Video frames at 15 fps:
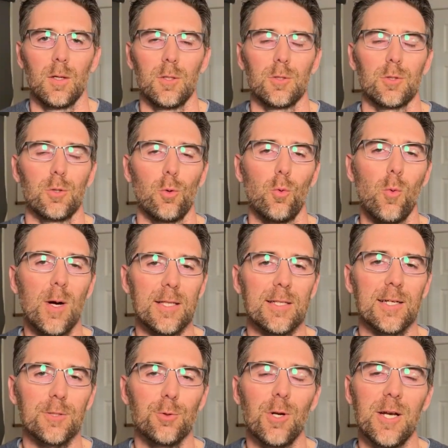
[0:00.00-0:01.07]
So what
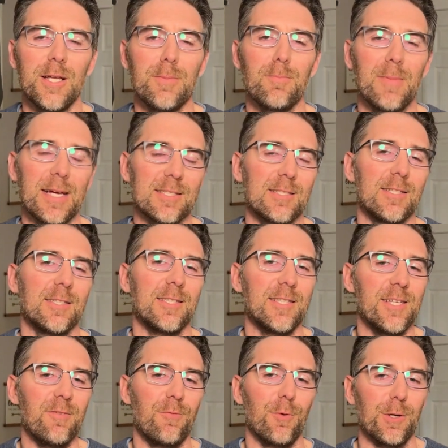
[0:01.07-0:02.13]
actually makes it
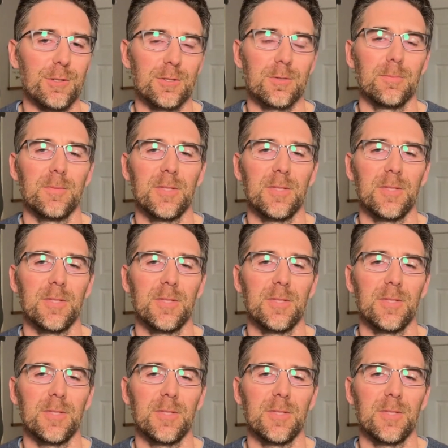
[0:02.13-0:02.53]
different?